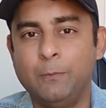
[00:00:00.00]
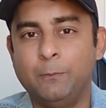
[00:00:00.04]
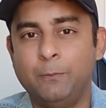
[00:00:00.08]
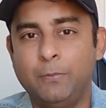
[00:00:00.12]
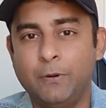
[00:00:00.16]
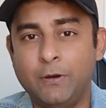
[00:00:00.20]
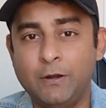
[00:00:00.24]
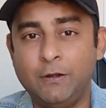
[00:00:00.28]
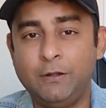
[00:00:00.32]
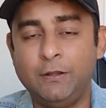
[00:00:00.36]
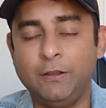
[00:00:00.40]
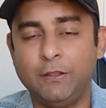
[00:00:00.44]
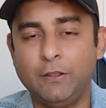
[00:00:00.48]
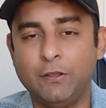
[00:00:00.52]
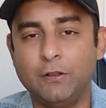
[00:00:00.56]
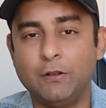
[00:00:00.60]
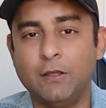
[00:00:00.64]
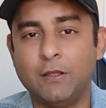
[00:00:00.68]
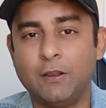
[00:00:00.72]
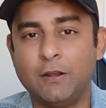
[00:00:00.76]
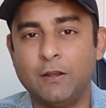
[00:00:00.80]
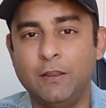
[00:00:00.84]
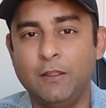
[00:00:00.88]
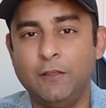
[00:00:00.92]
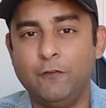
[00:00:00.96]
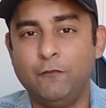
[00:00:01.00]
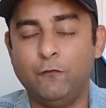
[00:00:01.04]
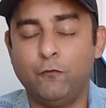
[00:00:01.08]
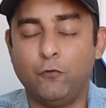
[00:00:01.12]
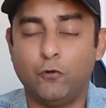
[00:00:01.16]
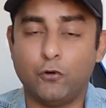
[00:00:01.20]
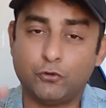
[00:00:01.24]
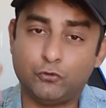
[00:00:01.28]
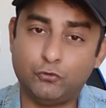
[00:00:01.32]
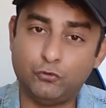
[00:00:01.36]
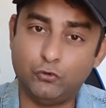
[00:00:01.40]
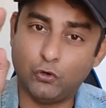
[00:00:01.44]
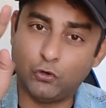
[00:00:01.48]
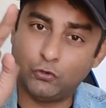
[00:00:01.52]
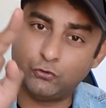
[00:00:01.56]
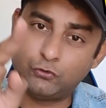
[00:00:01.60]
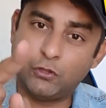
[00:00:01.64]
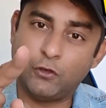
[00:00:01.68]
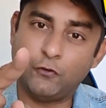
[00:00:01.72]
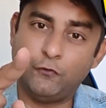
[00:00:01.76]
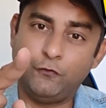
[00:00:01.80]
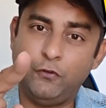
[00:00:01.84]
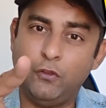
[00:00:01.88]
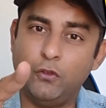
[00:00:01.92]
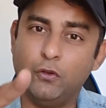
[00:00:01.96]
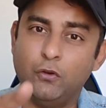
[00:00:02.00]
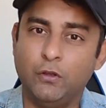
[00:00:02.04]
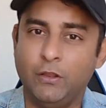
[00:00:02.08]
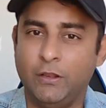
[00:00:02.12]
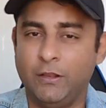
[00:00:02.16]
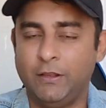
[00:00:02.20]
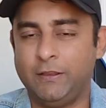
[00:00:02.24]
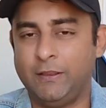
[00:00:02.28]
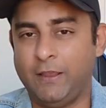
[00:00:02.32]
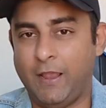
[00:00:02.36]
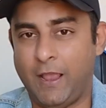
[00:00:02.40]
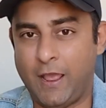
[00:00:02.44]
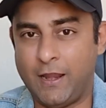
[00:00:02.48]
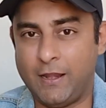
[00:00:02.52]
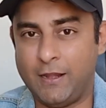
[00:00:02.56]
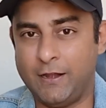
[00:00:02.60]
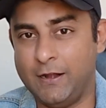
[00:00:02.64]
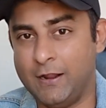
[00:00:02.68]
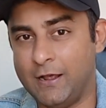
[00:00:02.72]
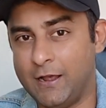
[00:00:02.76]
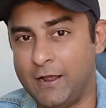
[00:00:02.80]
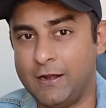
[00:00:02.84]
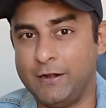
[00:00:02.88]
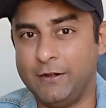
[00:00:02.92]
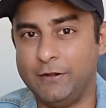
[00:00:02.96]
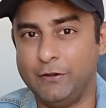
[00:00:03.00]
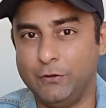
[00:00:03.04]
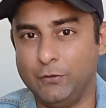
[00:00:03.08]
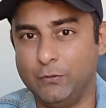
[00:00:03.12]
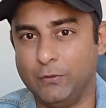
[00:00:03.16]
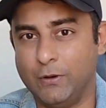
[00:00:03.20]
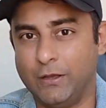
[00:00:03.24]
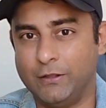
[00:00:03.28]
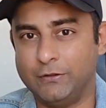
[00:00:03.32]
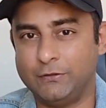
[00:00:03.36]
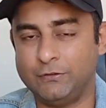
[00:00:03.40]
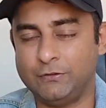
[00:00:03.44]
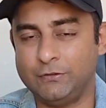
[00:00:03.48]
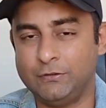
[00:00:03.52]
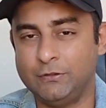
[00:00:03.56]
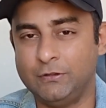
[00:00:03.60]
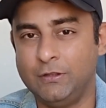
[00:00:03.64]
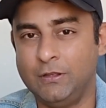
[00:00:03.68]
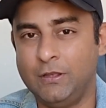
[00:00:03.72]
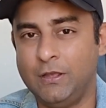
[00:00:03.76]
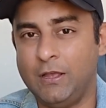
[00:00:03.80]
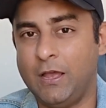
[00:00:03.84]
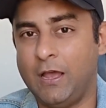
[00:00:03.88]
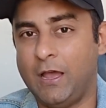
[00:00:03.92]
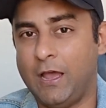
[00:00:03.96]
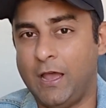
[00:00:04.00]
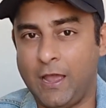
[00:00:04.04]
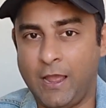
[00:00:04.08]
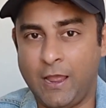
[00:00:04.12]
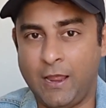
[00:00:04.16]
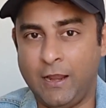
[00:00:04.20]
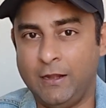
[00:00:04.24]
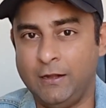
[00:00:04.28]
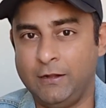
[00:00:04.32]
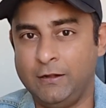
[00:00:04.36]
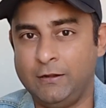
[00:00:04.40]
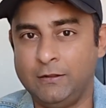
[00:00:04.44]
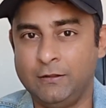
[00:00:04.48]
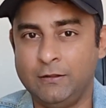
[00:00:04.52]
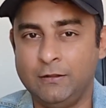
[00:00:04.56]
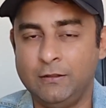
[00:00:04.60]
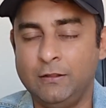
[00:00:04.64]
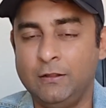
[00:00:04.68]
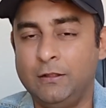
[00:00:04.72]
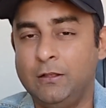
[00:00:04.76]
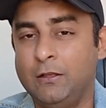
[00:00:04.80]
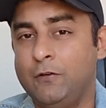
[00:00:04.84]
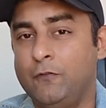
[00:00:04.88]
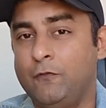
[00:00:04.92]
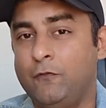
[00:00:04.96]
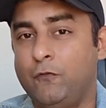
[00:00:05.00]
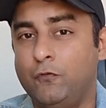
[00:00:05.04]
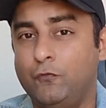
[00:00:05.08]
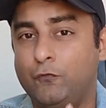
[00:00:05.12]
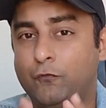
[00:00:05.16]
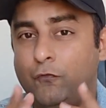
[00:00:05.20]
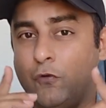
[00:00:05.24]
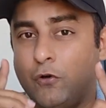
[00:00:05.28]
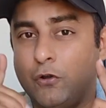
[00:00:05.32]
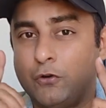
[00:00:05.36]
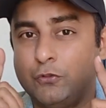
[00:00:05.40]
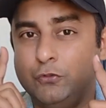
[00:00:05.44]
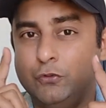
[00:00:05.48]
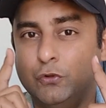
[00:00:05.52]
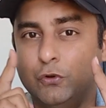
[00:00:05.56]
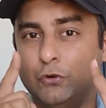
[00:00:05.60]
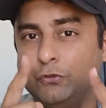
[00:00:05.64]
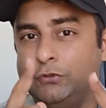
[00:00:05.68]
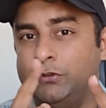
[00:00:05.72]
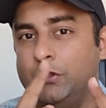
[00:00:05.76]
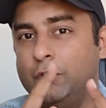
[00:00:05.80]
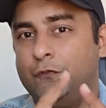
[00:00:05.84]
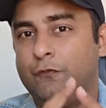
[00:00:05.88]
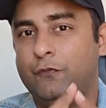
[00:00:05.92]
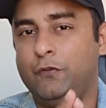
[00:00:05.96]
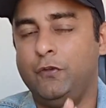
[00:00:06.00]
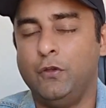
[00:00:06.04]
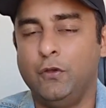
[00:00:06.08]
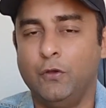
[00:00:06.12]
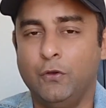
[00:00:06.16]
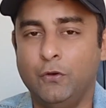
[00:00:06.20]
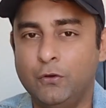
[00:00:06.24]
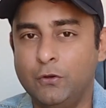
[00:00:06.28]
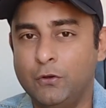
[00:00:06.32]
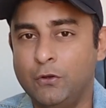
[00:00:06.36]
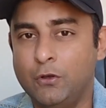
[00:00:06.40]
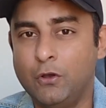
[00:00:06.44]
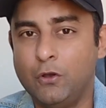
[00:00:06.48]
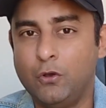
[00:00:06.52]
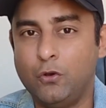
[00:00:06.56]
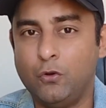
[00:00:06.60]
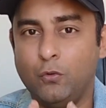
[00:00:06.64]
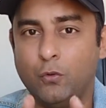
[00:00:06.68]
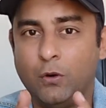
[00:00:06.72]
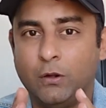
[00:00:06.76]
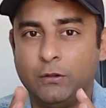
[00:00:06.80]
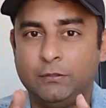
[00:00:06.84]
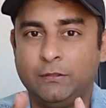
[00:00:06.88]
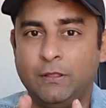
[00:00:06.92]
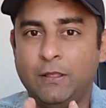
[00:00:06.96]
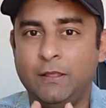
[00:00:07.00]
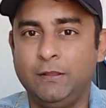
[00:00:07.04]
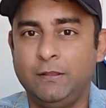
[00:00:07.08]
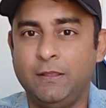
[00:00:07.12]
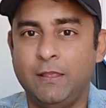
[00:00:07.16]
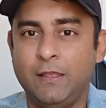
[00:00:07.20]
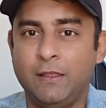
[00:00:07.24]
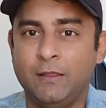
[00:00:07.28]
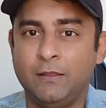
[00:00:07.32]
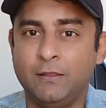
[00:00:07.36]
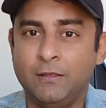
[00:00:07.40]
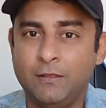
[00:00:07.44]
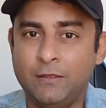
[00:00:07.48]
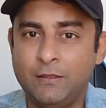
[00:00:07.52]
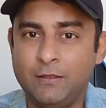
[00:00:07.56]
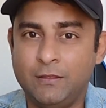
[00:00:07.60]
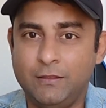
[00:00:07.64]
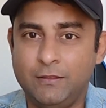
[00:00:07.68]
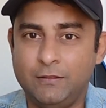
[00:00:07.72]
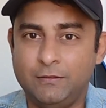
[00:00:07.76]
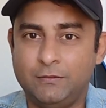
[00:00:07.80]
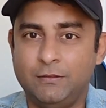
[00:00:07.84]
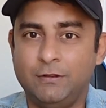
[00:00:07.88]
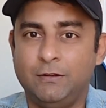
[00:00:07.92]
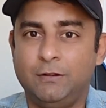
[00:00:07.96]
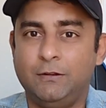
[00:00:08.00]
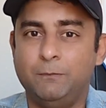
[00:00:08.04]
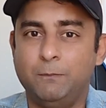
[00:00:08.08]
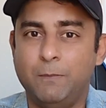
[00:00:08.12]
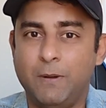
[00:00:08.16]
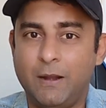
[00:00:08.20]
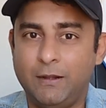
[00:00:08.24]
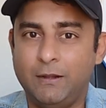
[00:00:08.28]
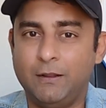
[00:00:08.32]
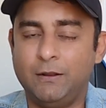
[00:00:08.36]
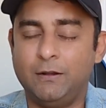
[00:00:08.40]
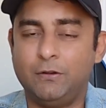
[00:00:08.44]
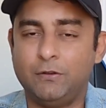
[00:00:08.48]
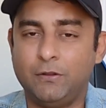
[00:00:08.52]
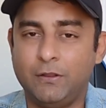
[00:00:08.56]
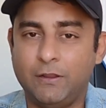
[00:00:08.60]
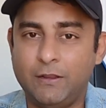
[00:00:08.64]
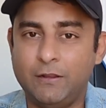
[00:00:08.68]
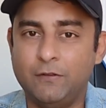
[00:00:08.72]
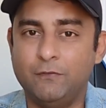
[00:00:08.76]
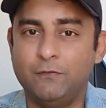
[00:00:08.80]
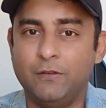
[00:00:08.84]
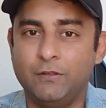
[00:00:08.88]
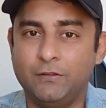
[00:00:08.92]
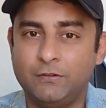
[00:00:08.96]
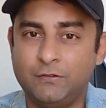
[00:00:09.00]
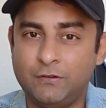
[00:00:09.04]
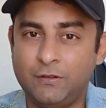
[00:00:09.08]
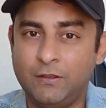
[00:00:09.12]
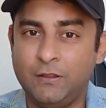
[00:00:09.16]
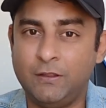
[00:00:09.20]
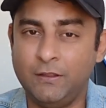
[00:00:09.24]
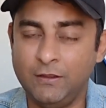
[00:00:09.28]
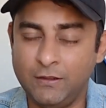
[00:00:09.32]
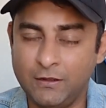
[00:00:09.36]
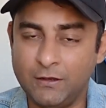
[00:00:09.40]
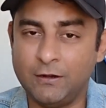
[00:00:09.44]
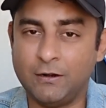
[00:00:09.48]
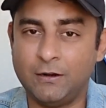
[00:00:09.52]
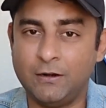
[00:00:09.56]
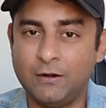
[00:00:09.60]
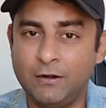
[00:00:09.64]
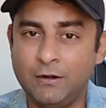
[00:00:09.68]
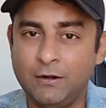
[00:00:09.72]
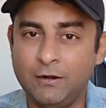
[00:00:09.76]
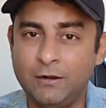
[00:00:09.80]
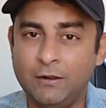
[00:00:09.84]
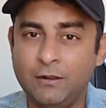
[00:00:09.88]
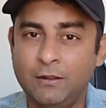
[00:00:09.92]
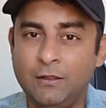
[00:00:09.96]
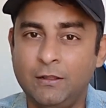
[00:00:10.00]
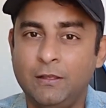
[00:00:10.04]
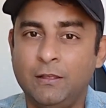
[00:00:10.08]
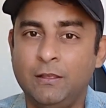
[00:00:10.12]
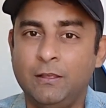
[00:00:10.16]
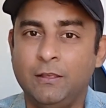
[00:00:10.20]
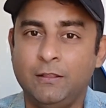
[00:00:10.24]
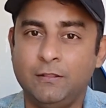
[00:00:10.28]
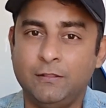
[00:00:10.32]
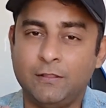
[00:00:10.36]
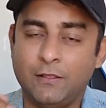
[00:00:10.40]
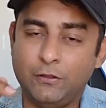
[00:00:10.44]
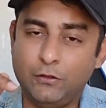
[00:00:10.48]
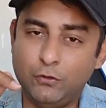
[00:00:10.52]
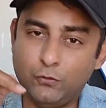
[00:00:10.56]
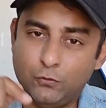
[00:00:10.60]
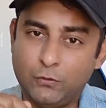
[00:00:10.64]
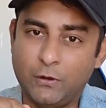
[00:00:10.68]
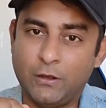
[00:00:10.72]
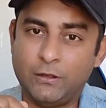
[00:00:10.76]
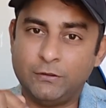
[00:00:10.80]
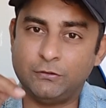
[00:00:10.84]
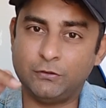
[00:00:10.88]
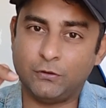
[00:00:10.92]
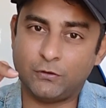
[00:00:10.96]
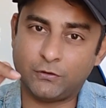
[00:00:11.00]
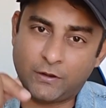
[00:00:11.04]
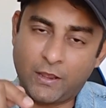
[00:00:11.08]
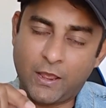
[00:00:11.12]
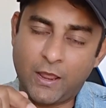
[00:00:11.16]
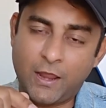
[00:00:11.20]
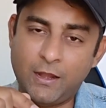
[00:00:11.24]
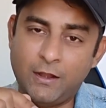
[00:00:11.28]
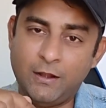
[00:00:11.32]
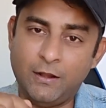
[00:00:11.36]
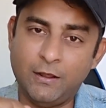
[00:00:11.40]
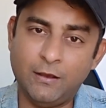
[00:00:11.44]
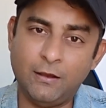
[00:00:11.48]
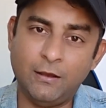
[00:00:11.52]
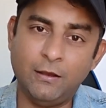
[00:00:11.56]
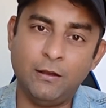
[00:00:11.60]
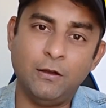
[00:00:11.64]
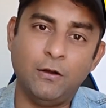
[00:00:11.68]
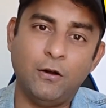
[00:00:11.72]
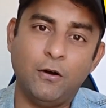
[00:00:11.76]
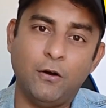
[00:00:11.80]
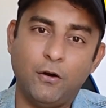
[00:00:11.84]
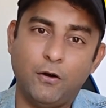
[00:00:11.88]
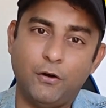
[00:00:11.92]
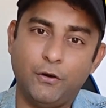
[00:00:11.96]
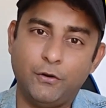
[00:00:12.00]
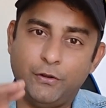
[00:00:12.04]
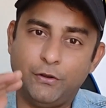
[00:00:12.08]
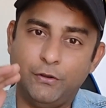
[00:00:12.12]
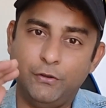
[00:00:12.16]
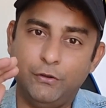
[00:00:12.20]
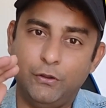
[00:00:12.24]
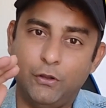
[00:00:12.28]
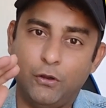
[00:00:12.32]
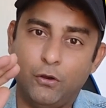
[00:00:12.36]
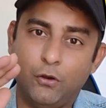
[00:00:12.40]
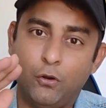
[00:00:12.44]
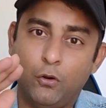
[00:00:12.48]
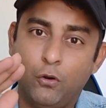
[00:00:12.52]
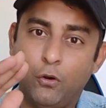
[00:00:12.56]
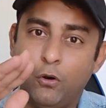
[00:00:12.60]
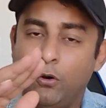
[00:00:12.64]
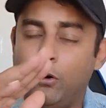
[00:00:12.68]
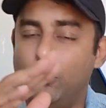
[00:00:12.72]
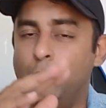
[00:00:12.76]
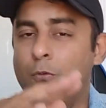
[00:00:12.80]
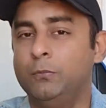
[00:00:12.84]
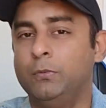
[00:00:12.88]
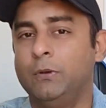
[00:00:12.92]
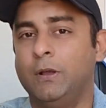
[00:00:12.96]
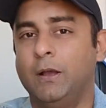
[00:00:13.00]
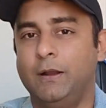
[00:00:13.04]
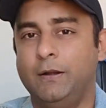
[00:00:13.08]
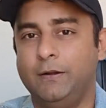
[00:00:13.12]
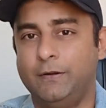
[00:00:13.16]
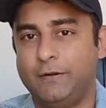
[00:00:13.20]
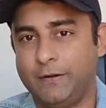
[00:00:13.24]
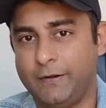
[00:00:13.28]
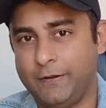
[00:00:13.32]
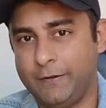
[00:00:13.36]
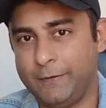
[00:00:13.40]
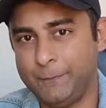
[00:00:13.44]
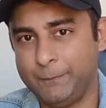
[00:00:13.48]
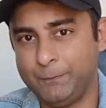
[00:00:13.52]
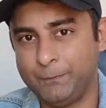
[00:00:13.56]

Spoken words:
Particularly for those of you in Canada and US, and for those of you who are thinking, is it better to invest here in the US or Canada or in your home country?